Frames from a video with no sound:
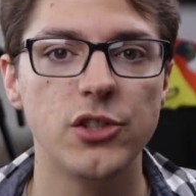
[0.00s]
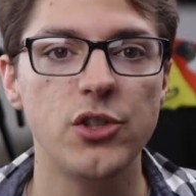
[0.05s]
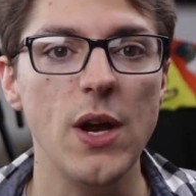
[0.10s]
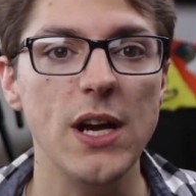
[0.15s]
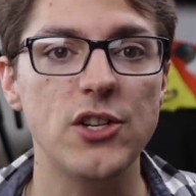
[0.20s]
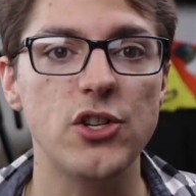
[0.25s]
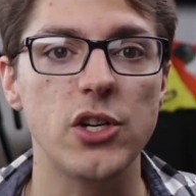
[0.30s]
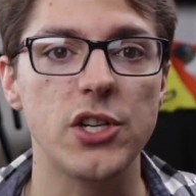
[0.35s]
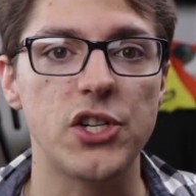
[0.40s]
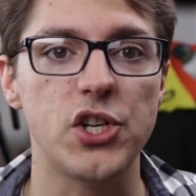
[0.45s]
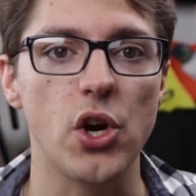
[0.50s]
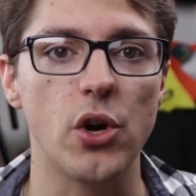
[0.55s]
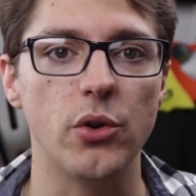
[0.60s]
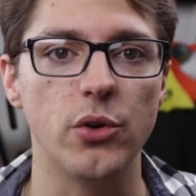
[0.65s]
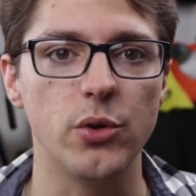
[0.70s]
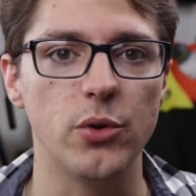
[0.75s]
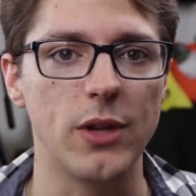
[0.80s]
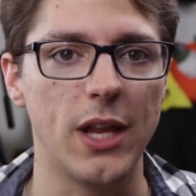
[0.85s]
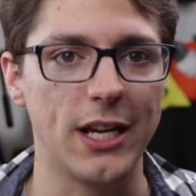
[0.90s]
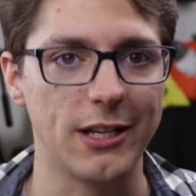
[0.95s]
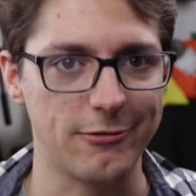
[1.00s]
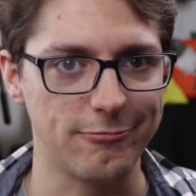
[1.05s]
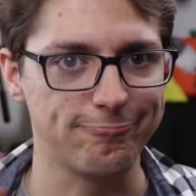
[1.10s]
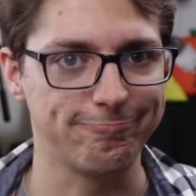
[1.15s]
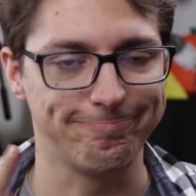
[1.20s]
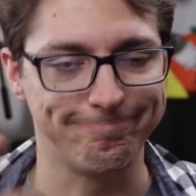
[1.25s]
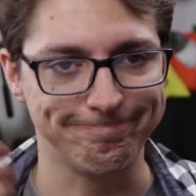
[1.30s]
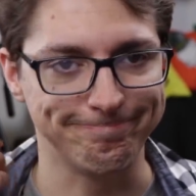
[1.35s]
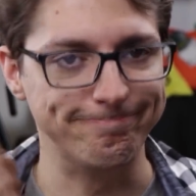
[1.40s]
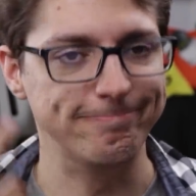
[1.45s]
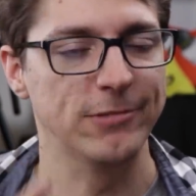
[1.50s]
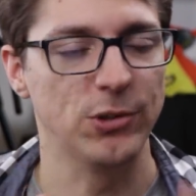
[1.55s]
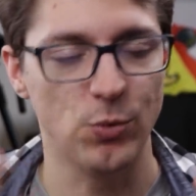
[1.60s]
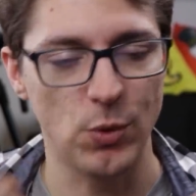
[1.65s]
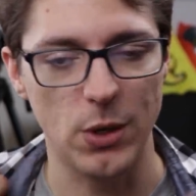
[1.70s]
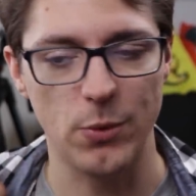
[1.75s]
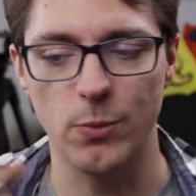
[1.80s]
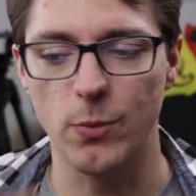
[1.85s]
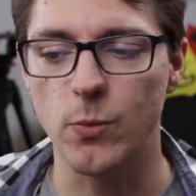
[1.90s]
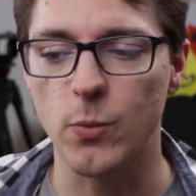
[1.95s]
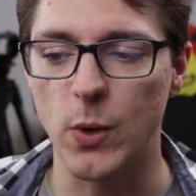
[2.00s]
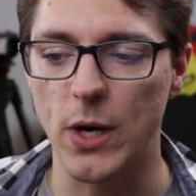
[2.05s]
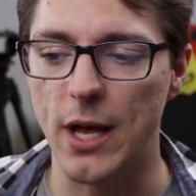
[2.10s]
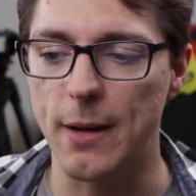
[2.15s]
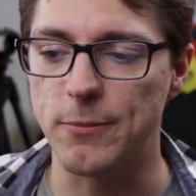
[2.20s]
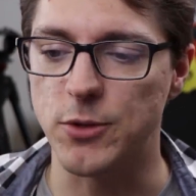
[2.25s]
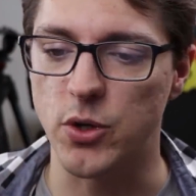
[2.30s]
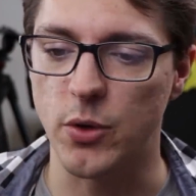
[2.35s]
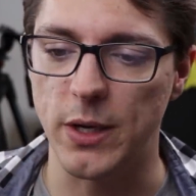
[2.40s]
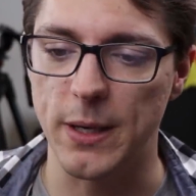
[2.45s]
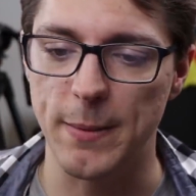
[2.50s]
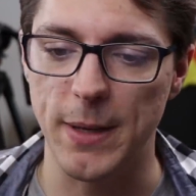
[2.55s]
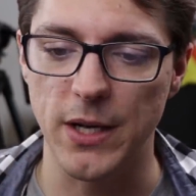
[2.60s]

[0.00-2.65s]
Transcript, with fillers: to actually show you what I'm talking